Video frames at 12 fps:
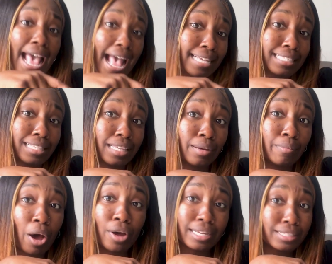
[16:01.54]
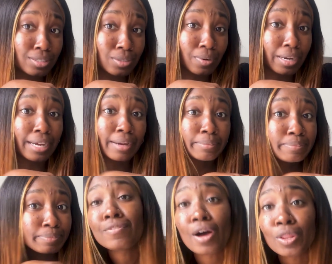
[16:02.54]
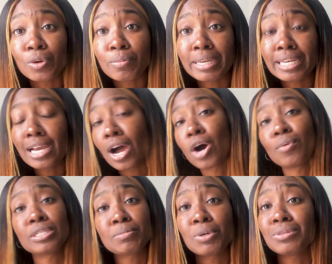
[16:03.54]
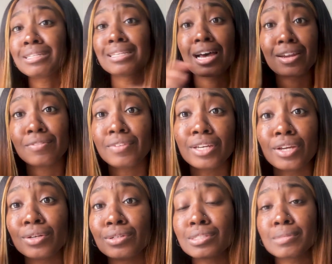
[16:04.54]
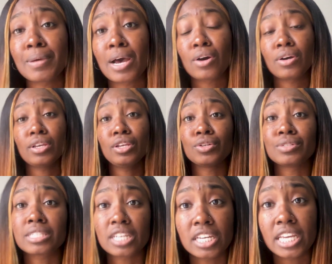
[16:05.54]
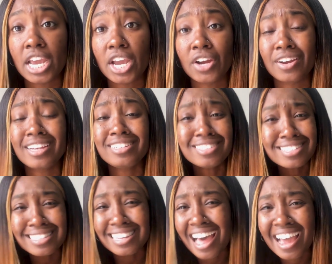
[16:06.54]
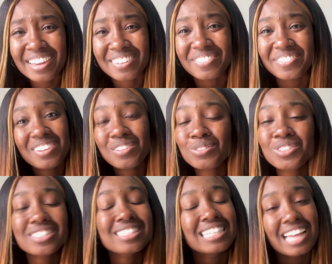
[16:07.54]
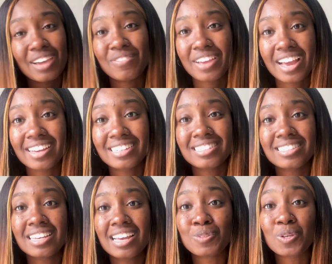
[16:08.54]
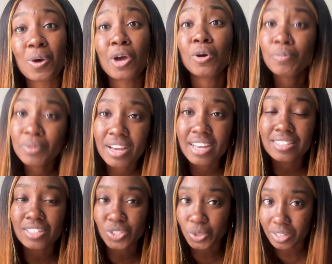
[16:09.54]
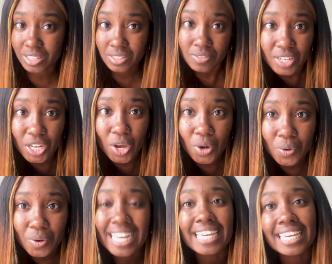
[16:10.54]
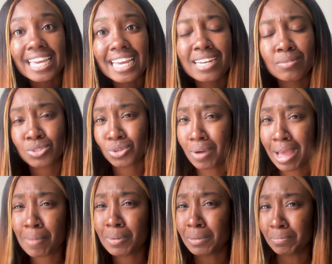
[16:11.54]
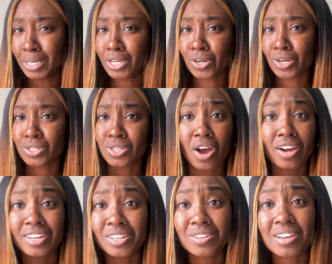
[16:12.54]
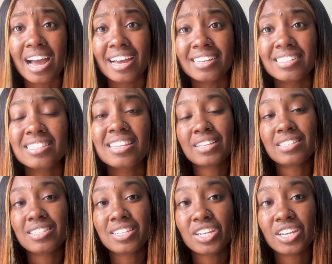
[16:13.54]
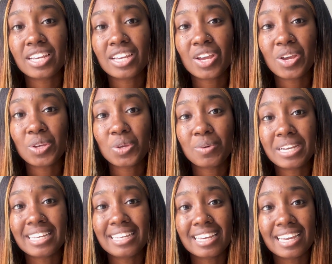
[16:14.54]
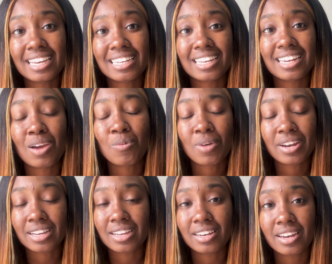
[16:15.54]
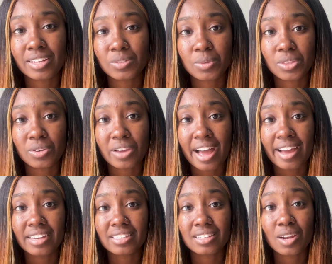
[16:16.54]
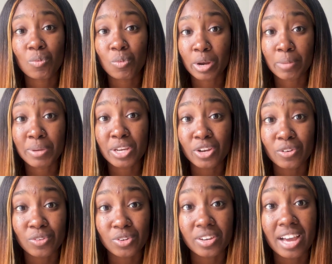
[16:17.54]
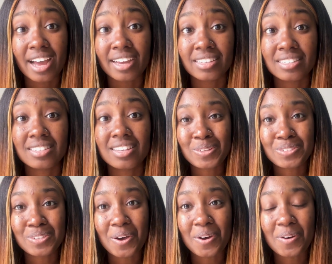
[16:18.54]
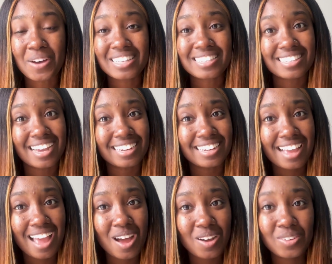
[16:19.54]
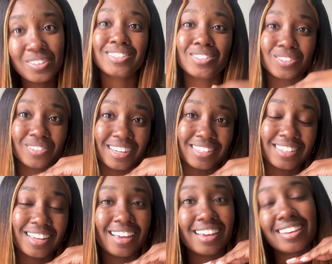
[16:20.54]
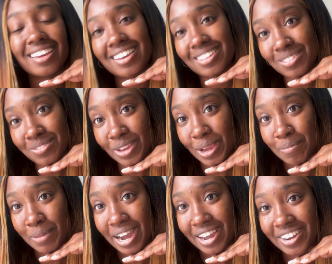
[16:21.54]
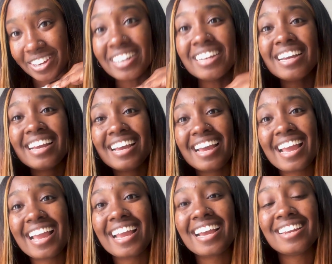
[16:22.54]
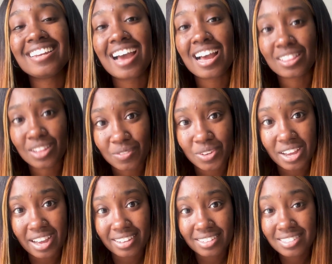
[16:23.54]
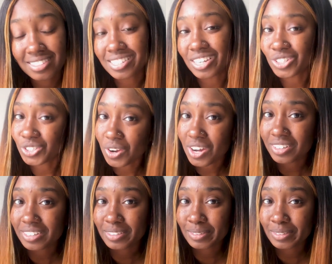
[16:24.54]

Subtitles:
Ask them on Instagram. Follow me. I always post a lot of videos about, skincare and just life, just life, guys. So I hope you guys enjoyed this video. Again, I'm so happy to be here talking to you guys and seeing you again. And I want to connect with you guys and I want to be here for you guys. So signing out, Saressa, aka the Vampire. And I love you guys. Stay strong.